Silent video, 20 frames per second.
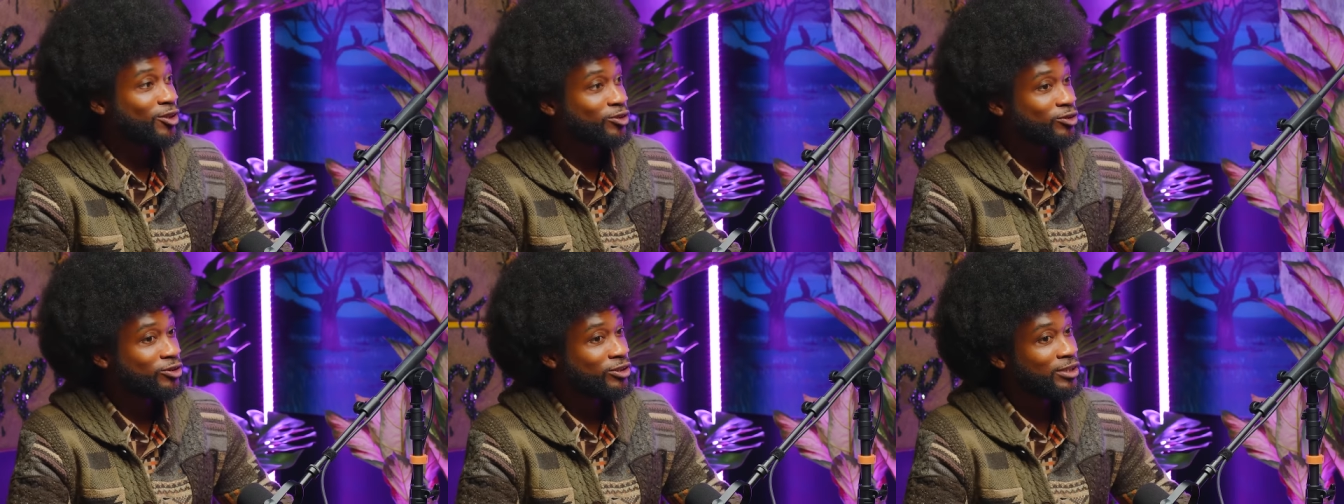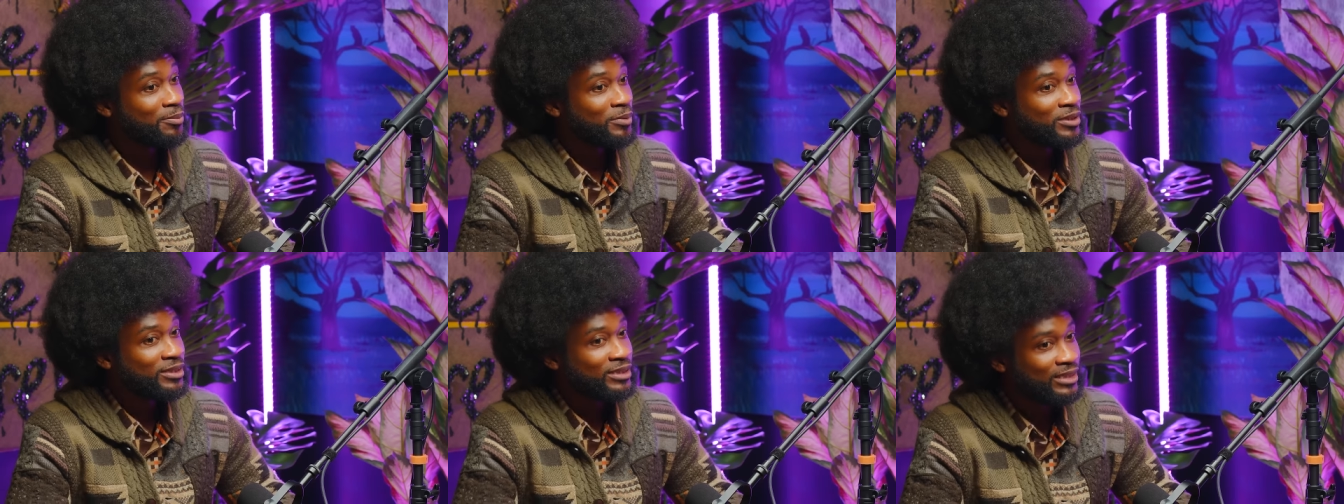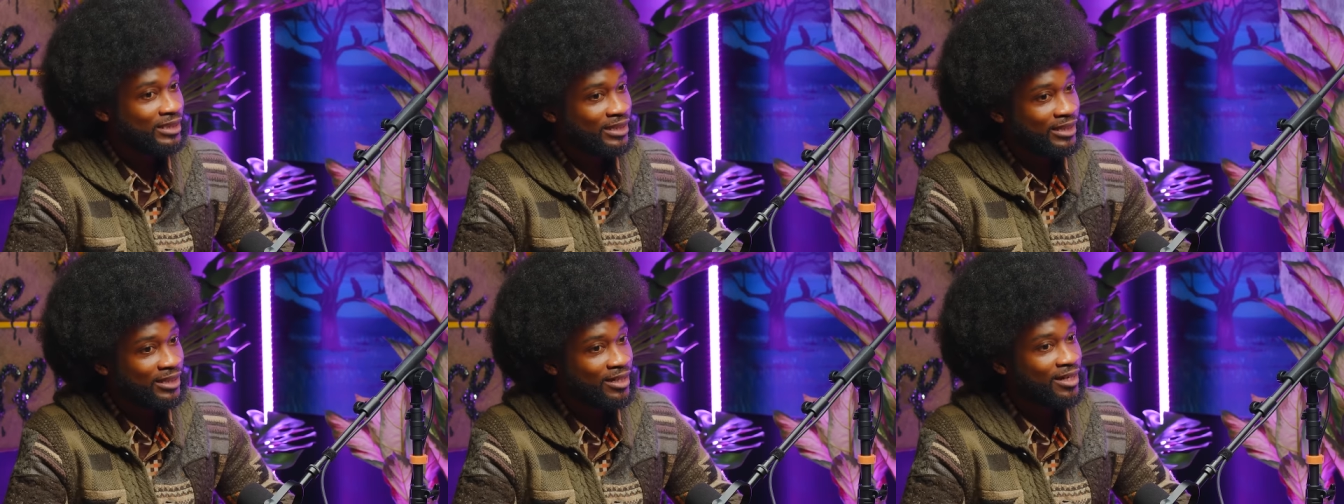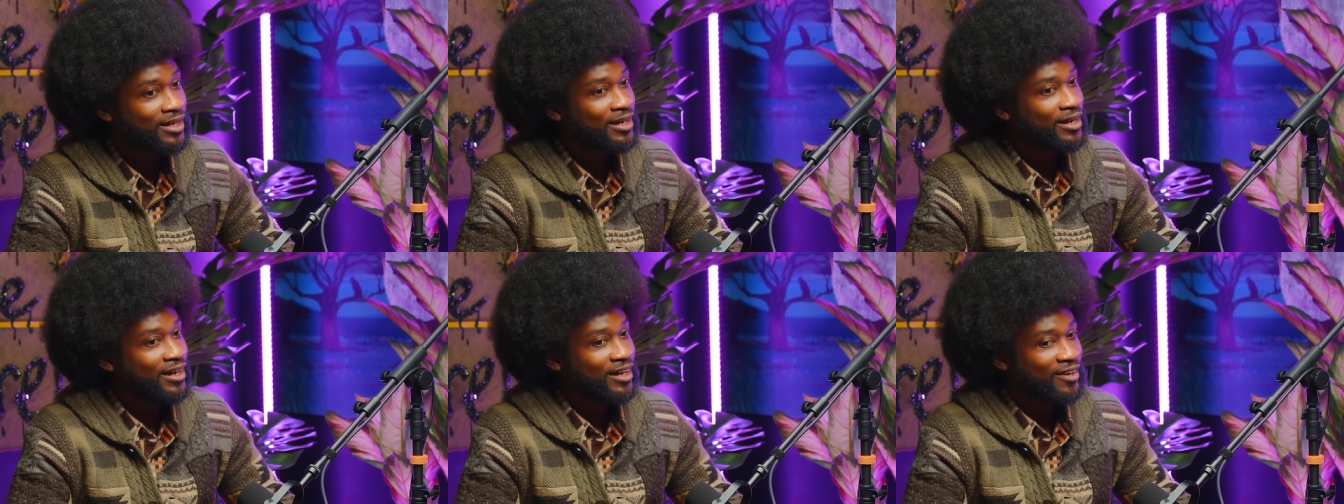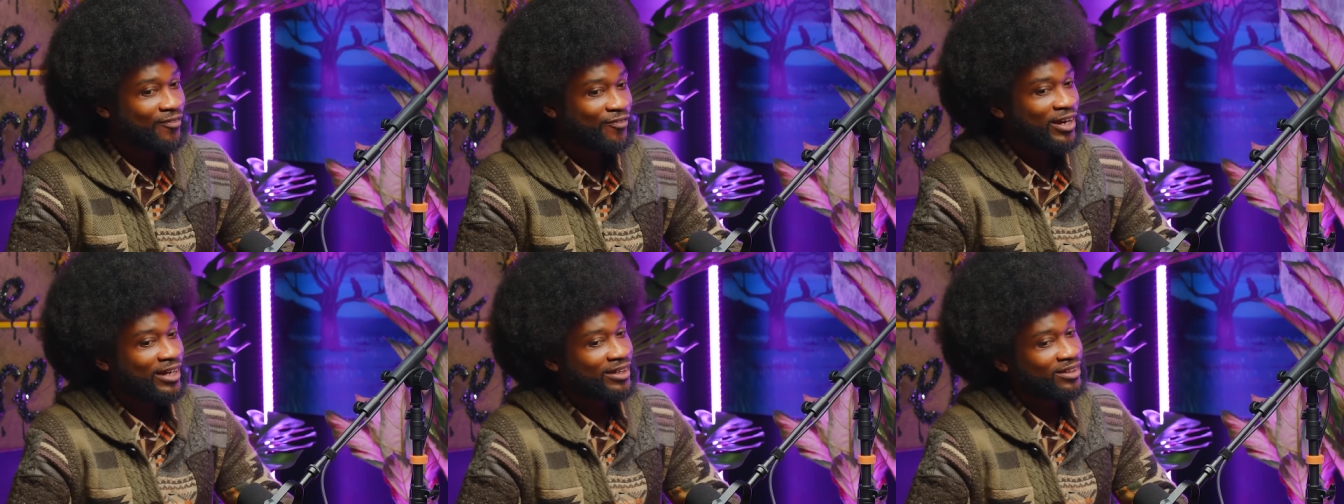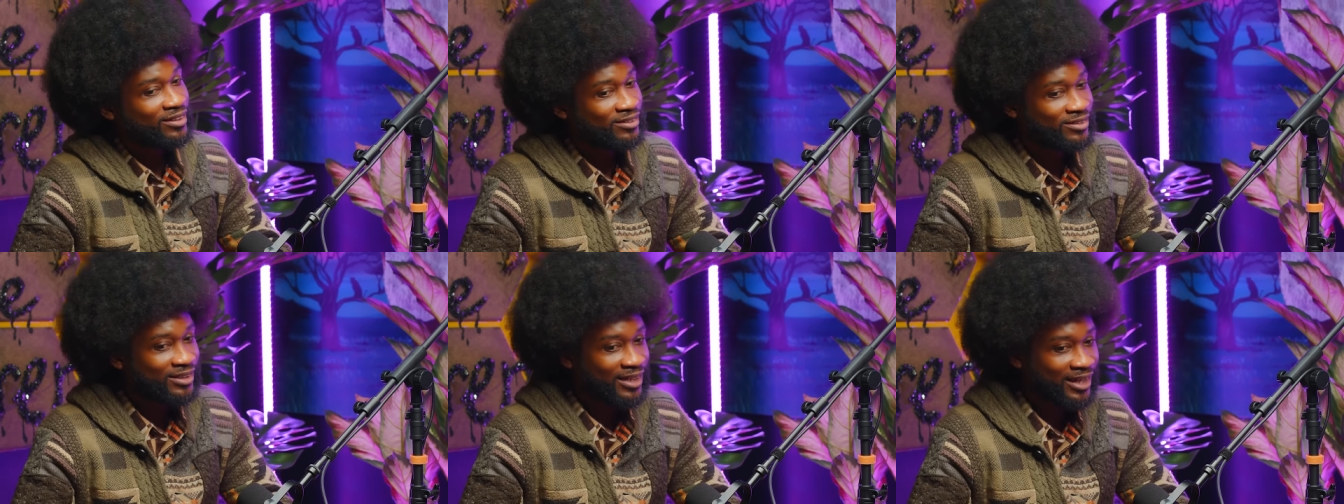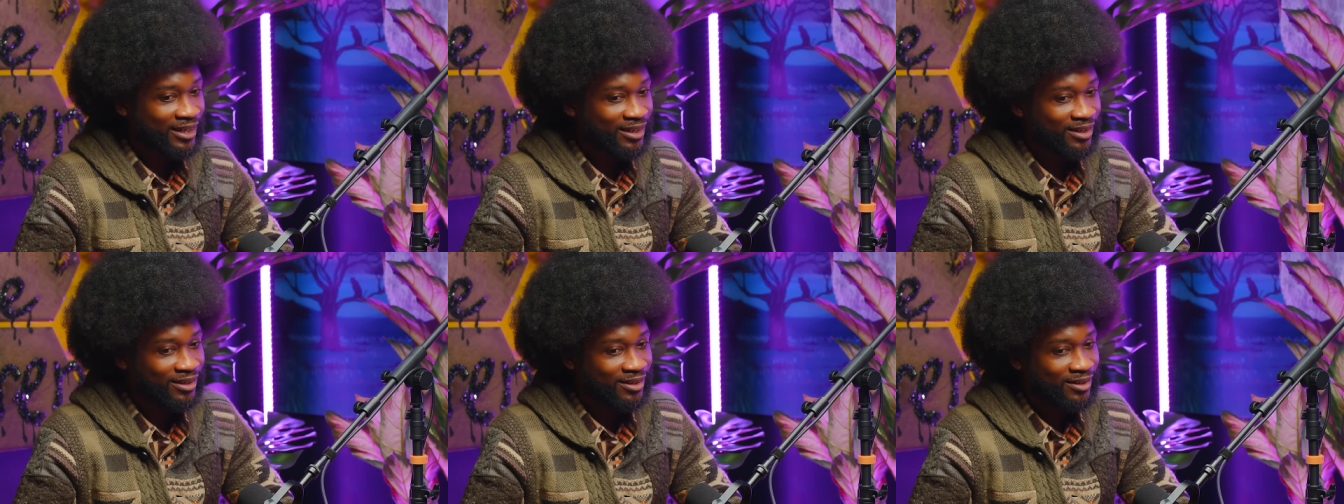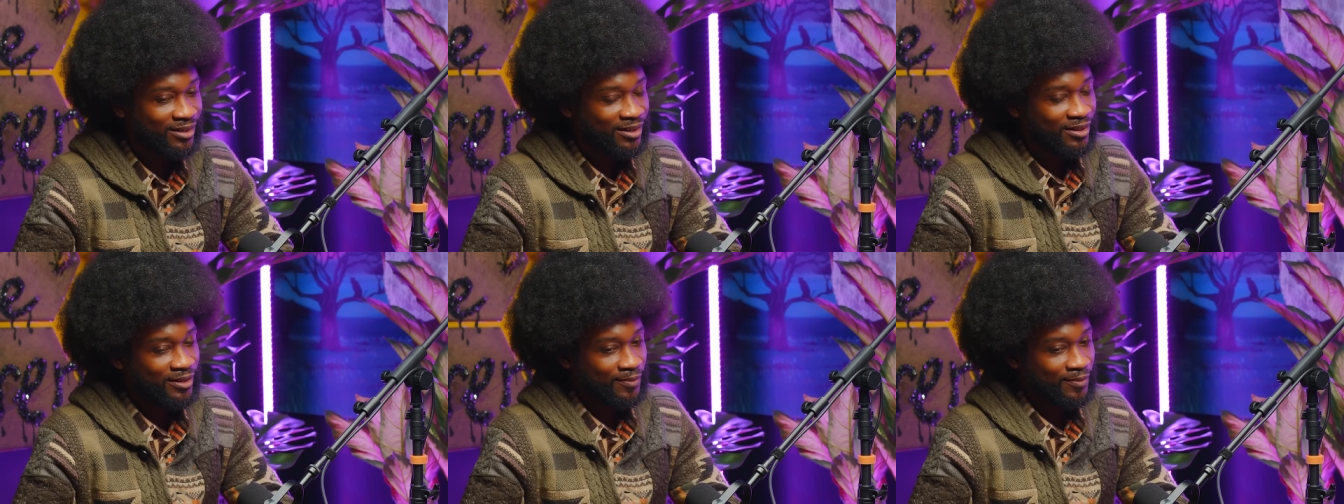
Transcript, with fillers: So let me see if I can take